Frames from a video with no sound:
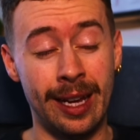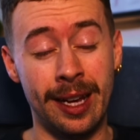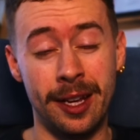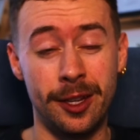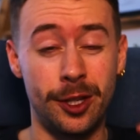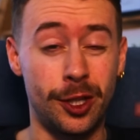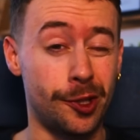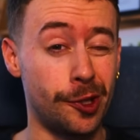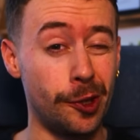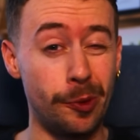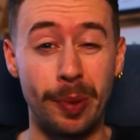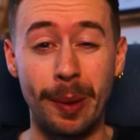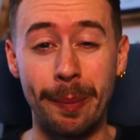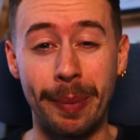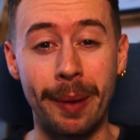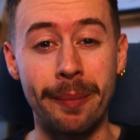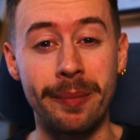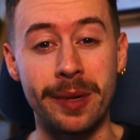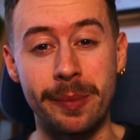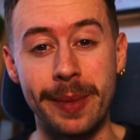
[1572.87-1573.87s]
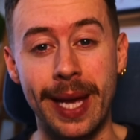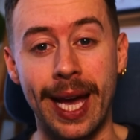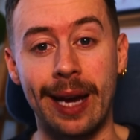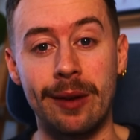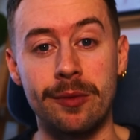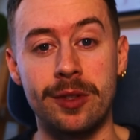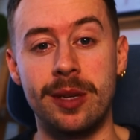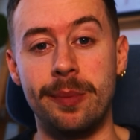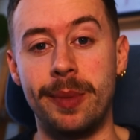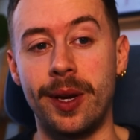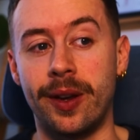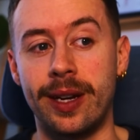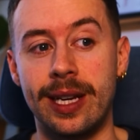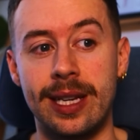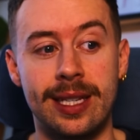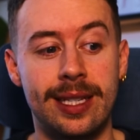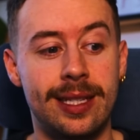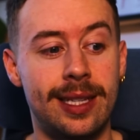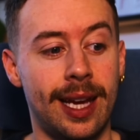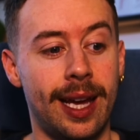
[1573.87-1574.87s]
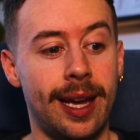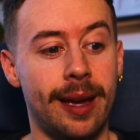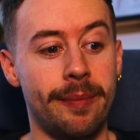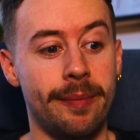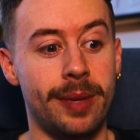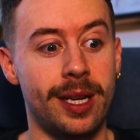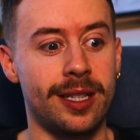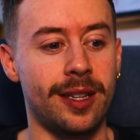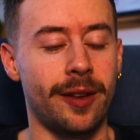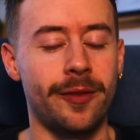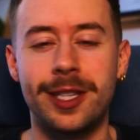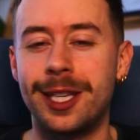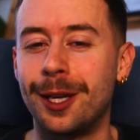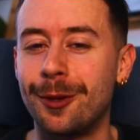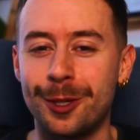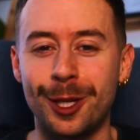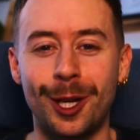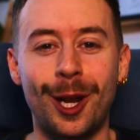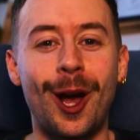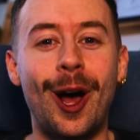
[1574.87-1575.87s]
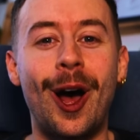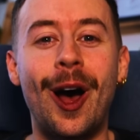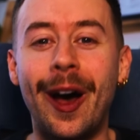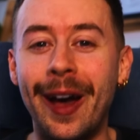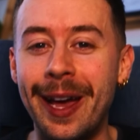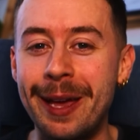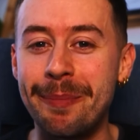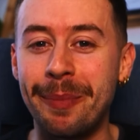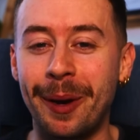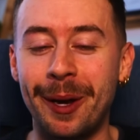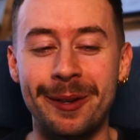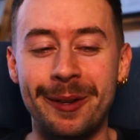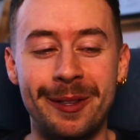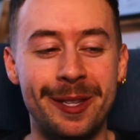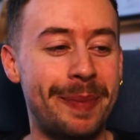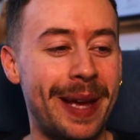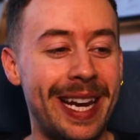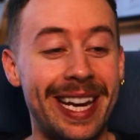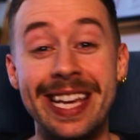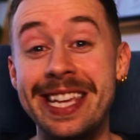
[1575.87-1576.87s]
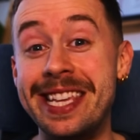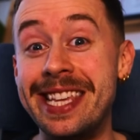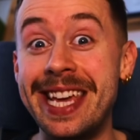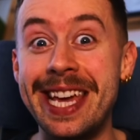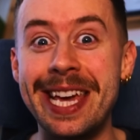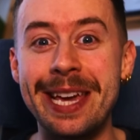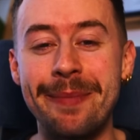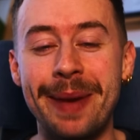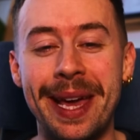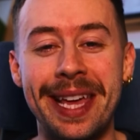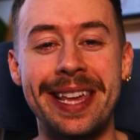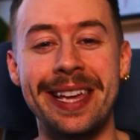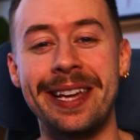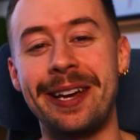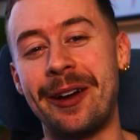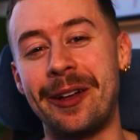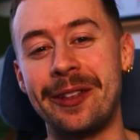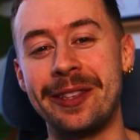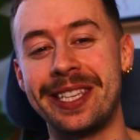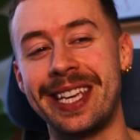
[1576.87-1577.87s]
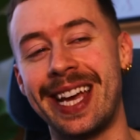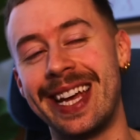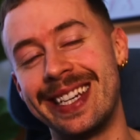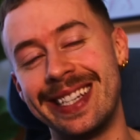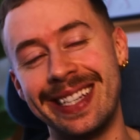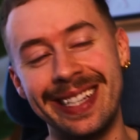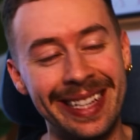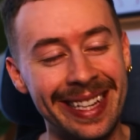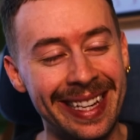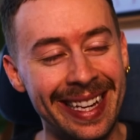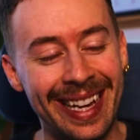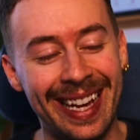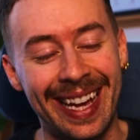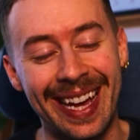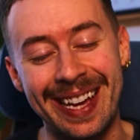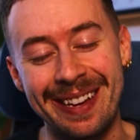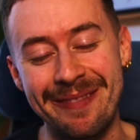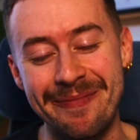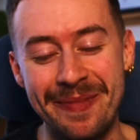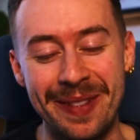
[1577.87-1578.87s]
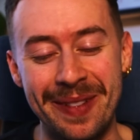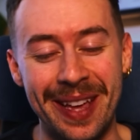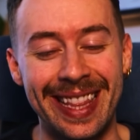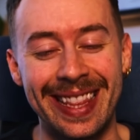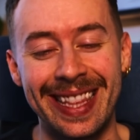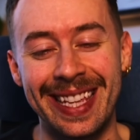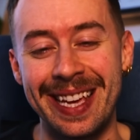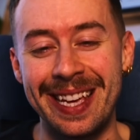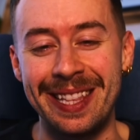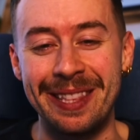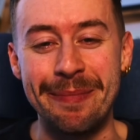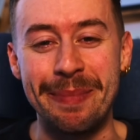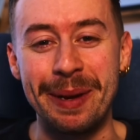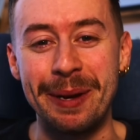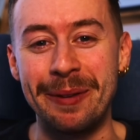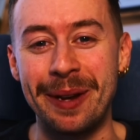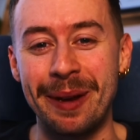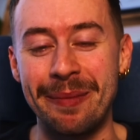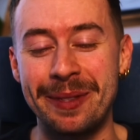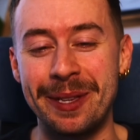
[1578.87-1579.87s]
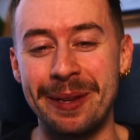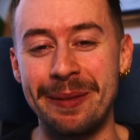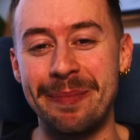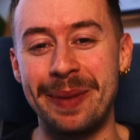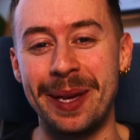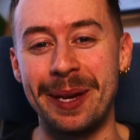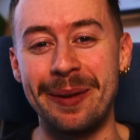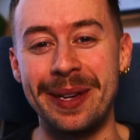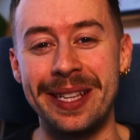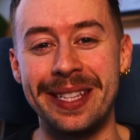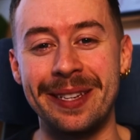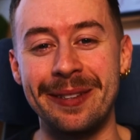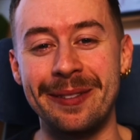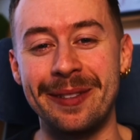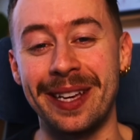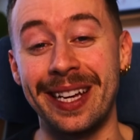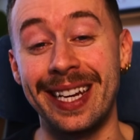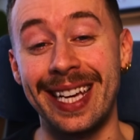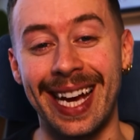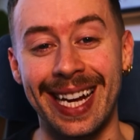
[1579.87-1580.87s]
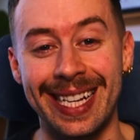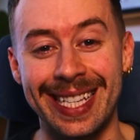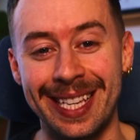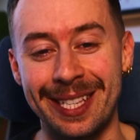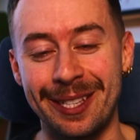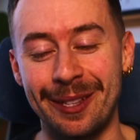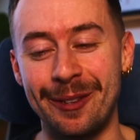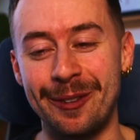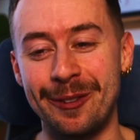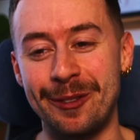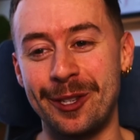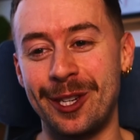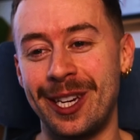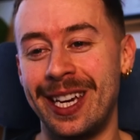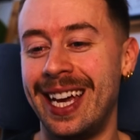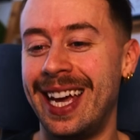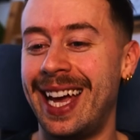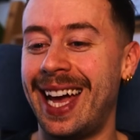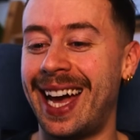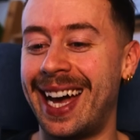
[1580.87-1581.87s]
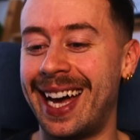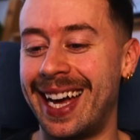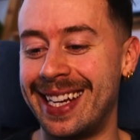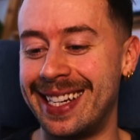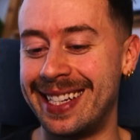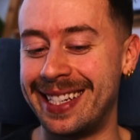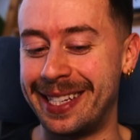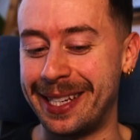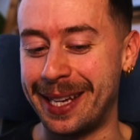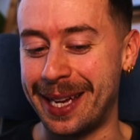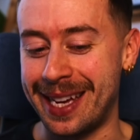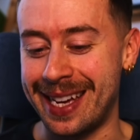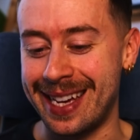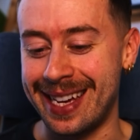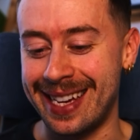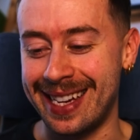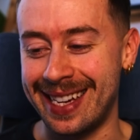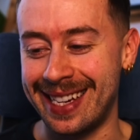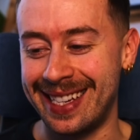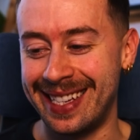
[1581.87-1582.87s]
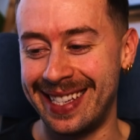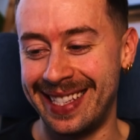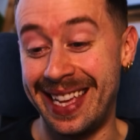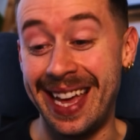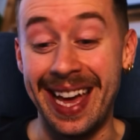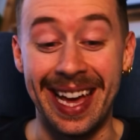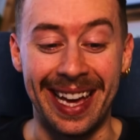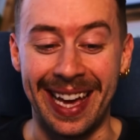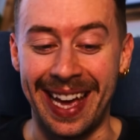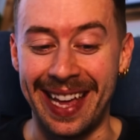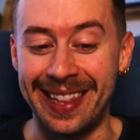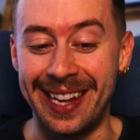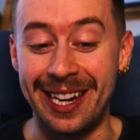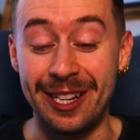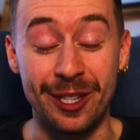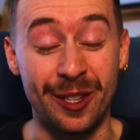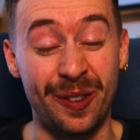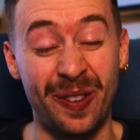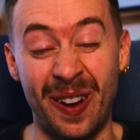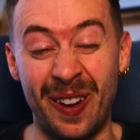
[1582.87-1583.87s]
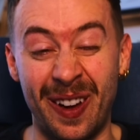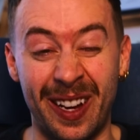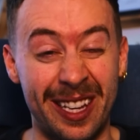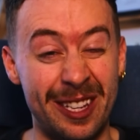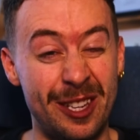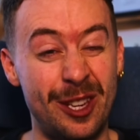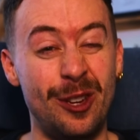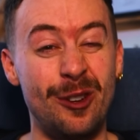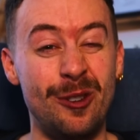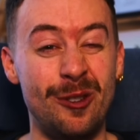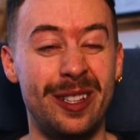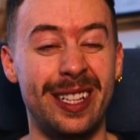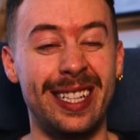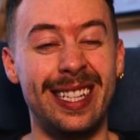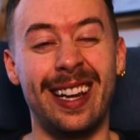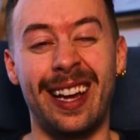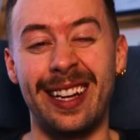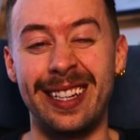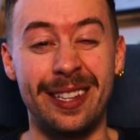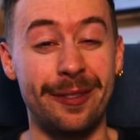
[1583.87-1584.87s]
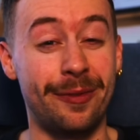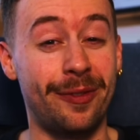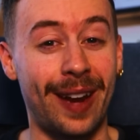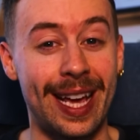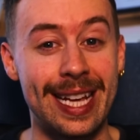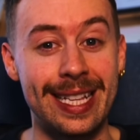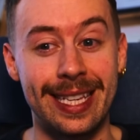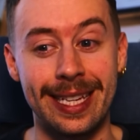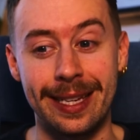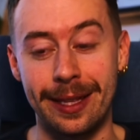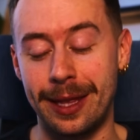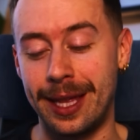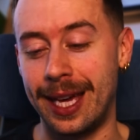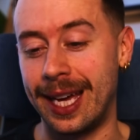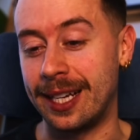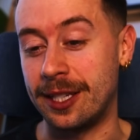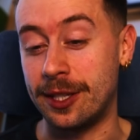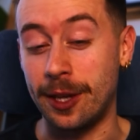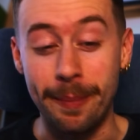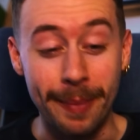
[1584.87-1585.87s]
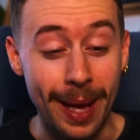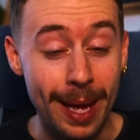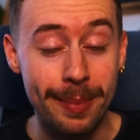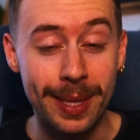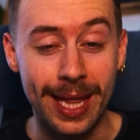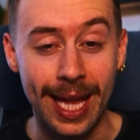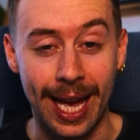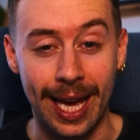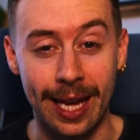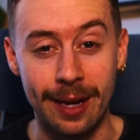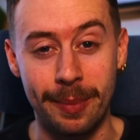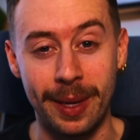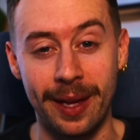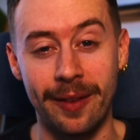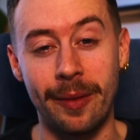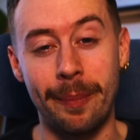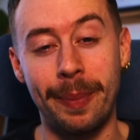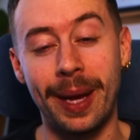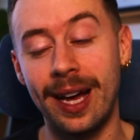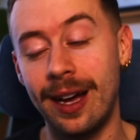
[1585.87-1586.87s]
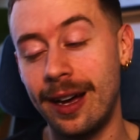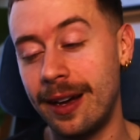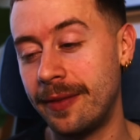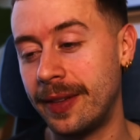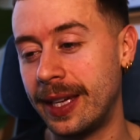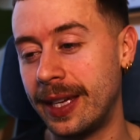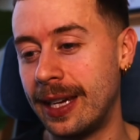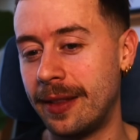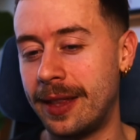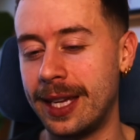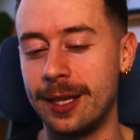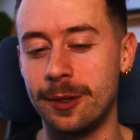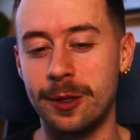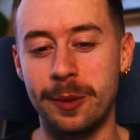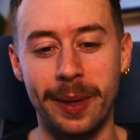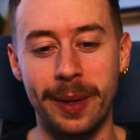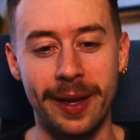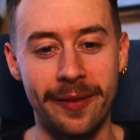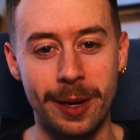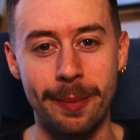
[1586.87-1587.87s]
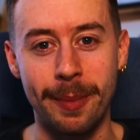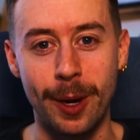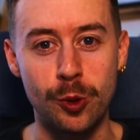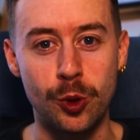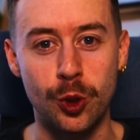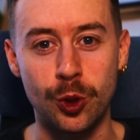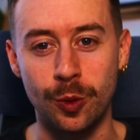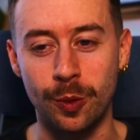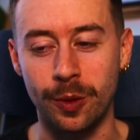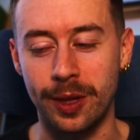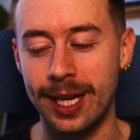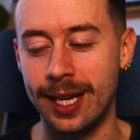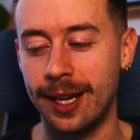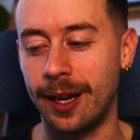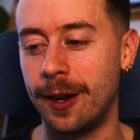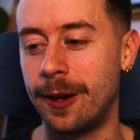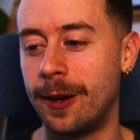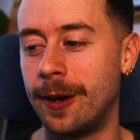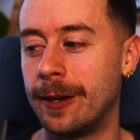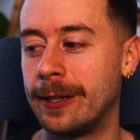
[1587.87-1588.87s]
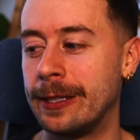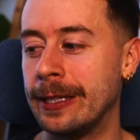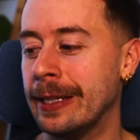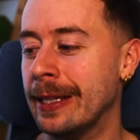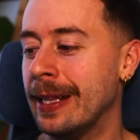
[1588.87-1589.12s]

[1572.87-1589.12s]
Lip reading: super bummed me out, to be honest, because obviously there was a lot of hype. I'd spent a year making content in the build up to PoE 2's early access launch, and yeah, and then it just felt like a hugely like deflating thing. So maybe that had a bit of a part of it. I think there was a bit of an emotional thing going on.